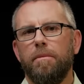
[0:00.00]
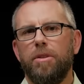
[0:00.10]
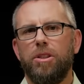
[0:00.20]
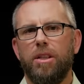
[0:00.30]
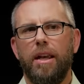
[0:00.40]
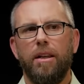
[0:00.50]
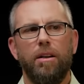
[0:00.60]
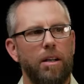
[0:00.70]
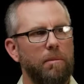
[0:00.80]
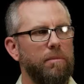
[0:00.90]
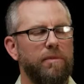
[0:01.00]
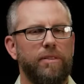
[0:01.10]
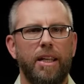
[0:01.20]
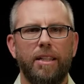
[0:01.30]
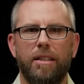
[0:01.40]
say, oh,
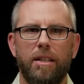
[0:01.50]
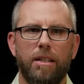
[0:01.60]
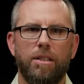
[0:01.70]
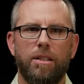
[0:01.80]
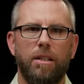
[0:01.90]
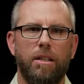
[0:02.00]
forget this,